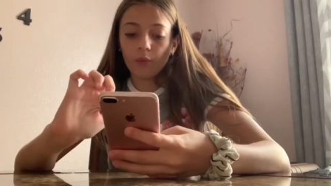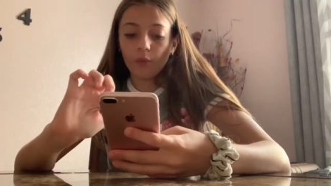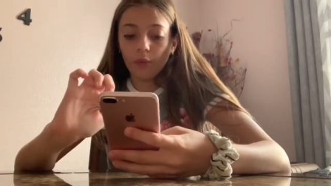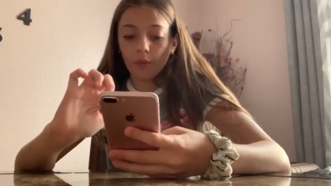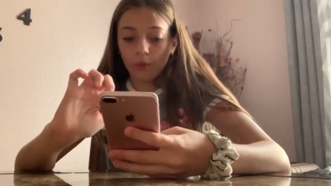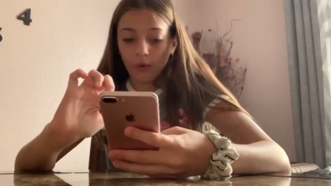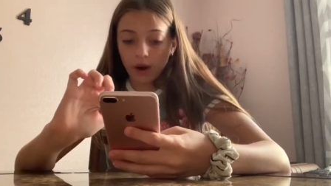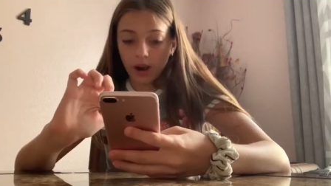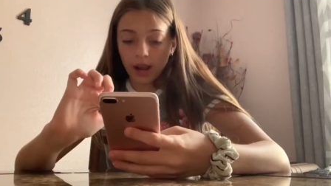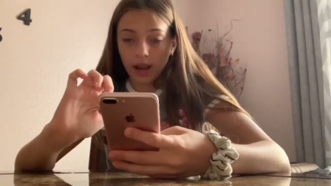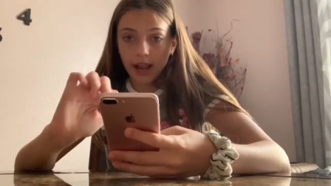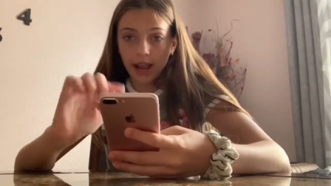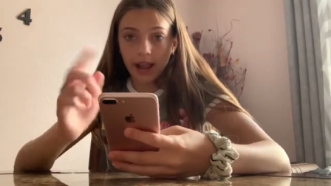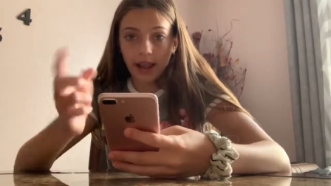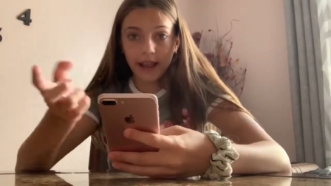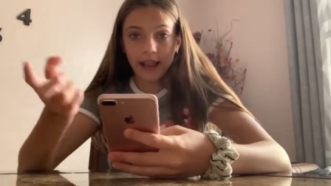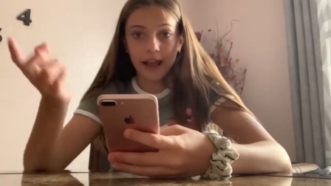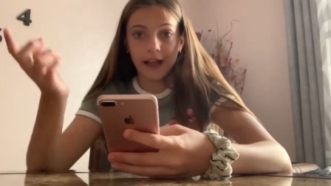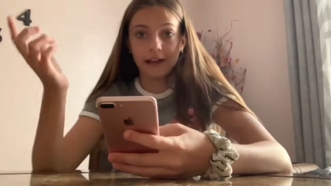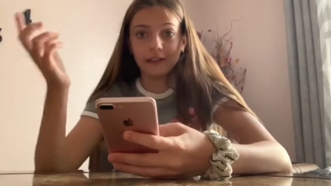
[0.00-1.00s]
what I
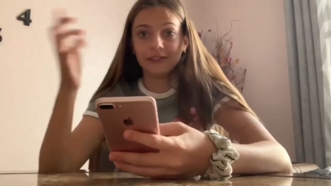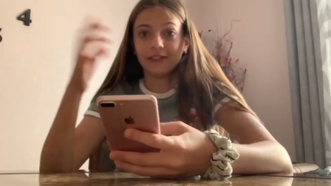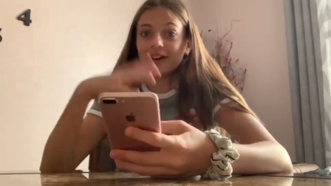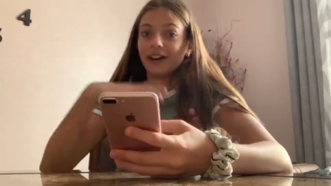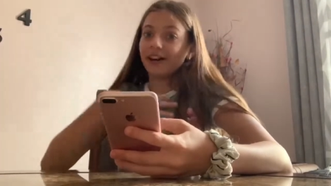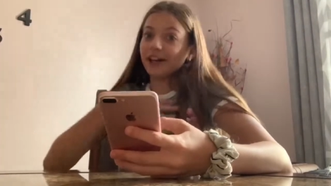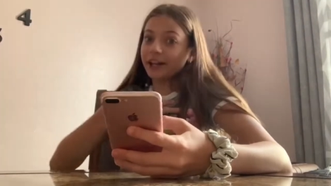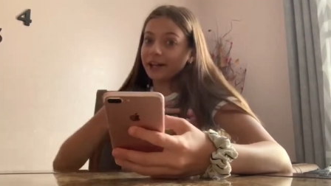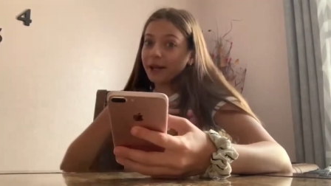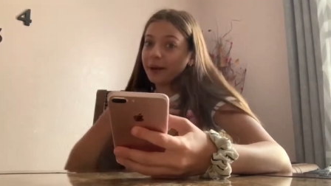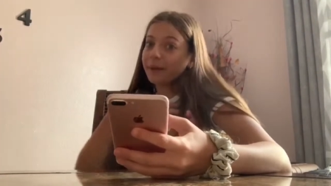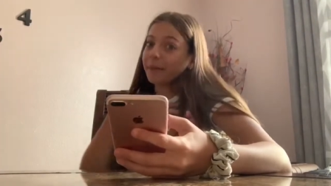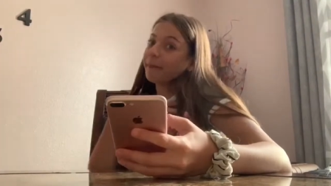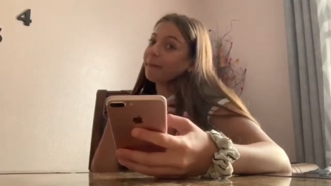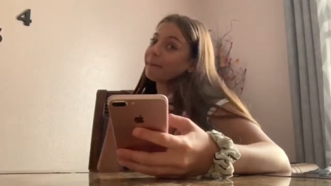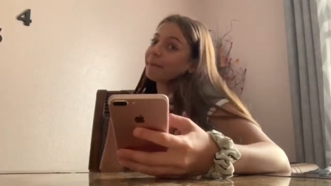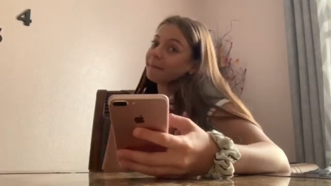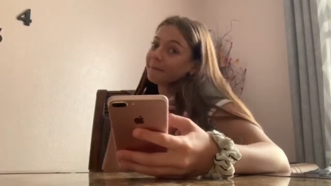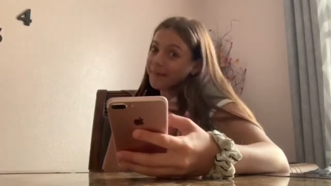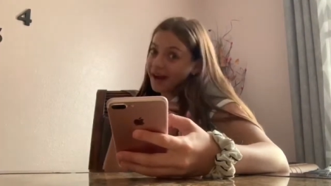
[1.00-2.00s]
have on
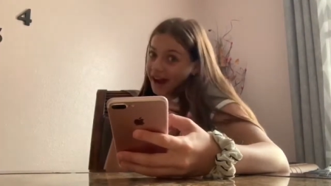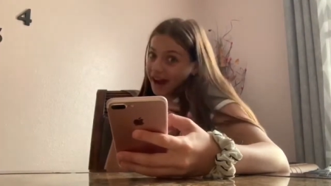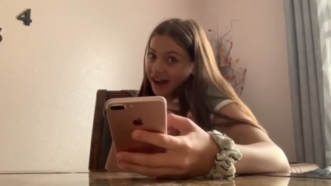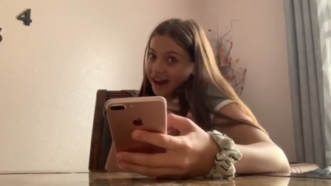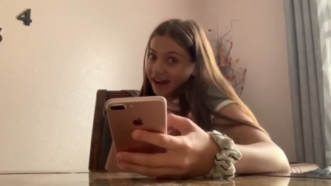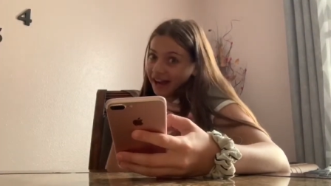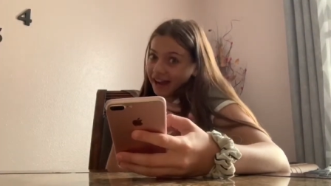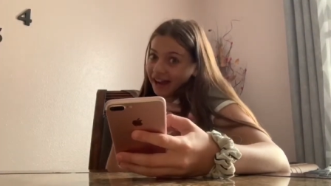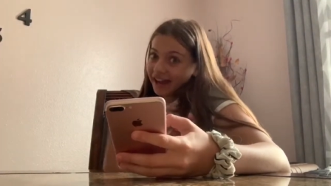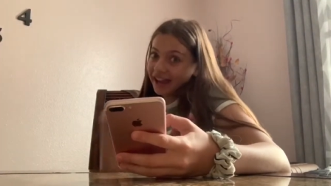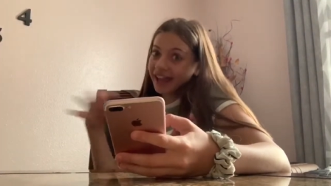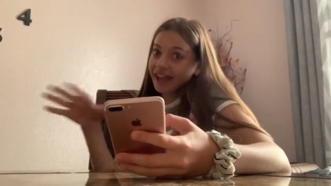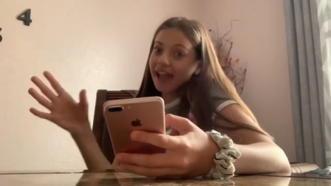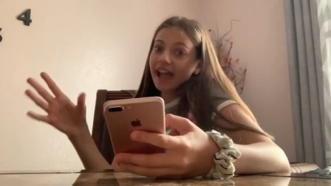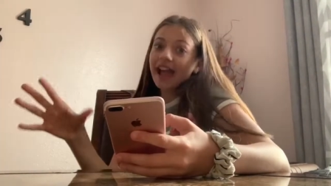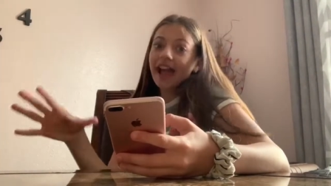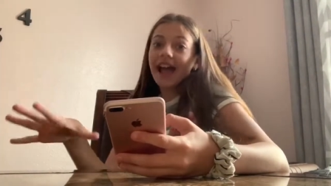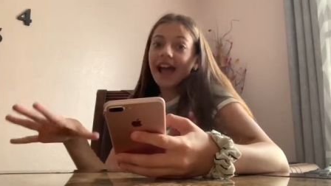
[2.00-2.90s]
my